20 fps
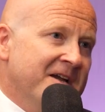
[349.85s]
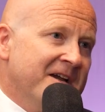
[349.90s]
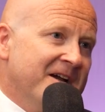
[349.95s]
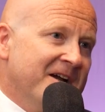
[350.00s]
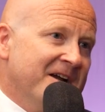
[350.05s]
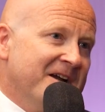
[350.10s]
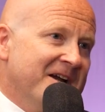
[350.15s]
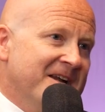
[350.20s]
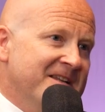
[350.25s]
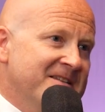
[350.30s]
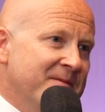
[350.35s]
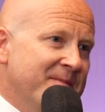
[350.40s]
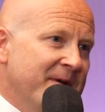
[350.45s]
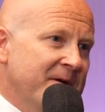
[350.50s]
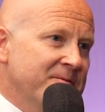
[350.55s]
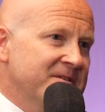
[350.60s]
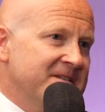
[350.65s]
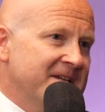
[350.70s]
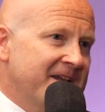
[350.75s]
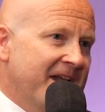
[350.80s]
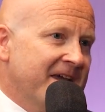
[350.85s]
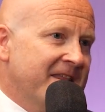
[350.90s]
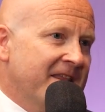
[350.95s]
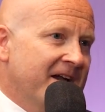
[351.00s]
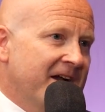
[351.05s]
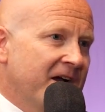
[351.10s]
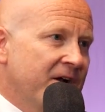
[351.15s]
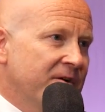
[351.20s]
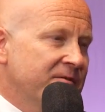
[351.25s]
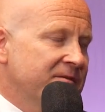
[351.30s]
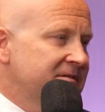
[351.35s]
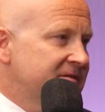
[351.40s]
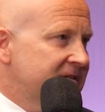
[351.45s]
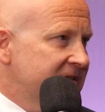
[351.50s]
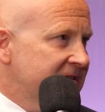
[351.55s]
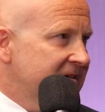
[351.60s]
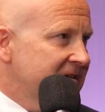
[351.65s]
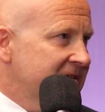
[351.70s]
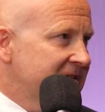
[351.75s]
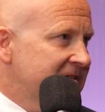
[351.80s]
And to be able to get that out
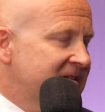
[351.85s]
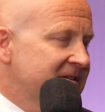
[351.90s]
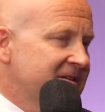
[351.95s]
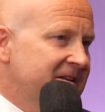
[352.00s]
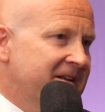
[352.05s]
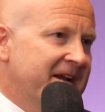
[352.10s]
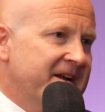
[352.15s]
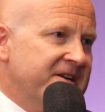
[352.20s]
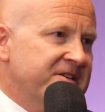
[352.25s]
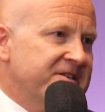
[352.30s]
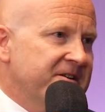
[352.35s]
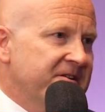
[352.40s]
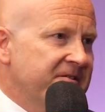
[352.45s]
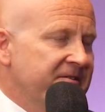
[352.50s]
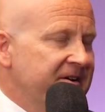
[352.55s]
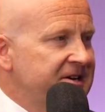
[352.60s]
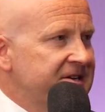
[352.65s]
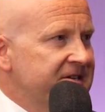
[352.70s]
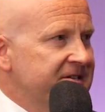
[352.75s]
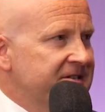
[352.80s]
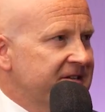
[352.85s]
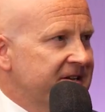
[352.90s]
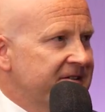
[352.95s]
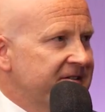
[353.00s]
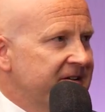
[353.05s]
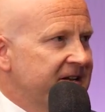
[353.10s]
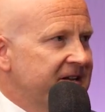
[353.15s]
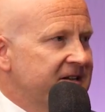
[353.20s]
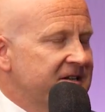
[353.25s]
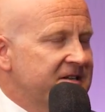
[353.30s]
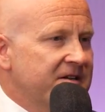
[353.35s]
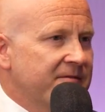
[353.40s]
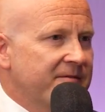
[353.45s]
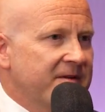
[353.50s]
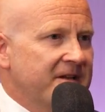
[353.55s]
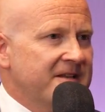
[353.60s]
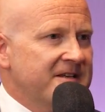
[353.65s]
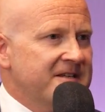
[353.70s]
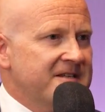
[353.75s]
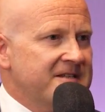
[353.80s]
to the next generations, I think, is
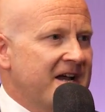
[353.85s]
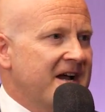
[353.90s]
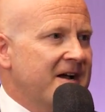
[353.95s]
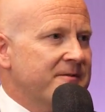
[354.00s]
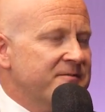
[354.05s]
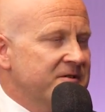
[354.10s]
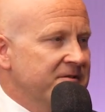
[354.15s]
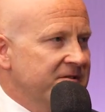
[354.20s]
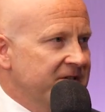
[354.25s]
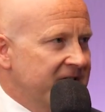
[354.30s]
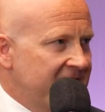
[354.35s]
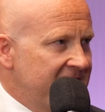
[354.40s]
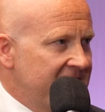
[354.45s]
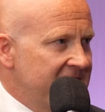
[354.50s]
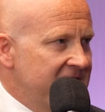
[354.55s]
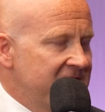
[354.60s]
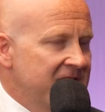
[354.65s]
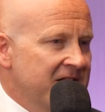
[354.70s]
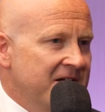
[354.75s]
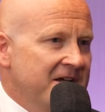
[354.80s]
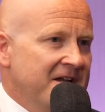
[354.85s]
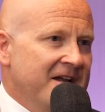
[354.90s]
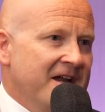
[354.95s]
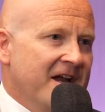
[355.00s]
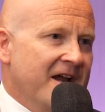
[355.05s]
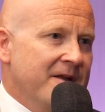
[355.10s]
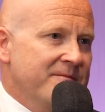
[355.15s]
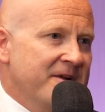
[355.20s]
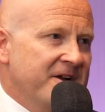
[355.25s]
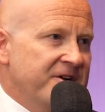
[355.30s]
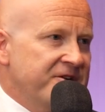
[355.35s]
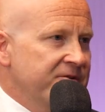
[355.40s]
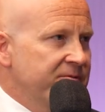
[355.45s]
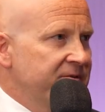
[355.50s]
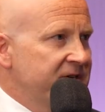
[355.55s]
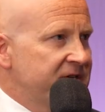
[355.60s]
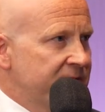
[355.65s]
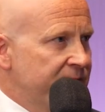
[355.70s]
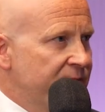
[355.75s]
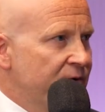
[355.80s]
something that's absolutely key, and make sure
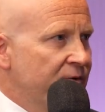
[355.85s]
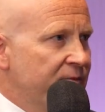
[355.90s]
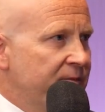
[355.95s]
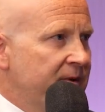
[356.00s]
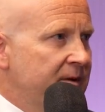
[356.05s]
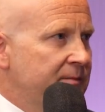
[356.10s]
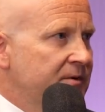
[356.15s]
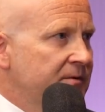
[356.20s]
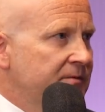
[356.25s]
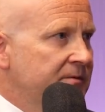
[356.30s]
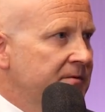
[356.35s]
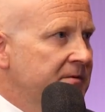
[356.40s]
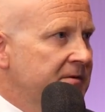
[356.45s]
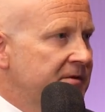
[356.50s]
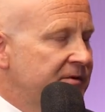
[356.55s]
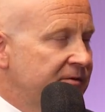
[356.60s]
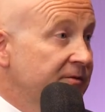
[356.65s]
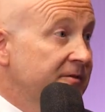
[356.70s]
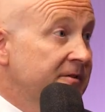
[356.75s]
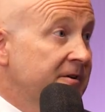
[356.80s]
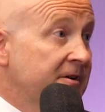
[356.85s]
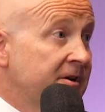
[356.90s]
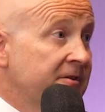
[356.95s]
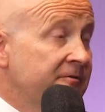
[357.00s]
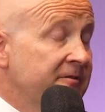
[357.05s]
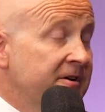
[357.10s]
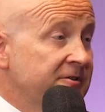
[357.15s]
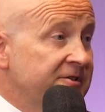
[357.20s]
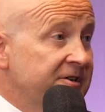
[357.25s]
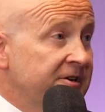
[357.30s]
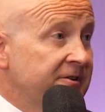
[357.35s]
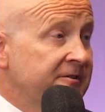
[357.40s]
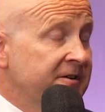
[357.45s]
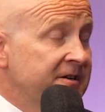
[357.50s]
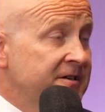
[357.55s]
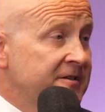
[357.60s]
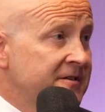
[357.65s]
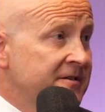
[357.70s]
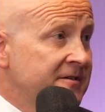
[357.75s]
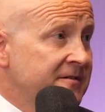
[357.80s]
we support people through their career
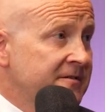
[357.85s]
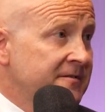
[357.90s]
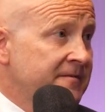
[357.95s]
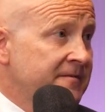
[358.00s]
journeys.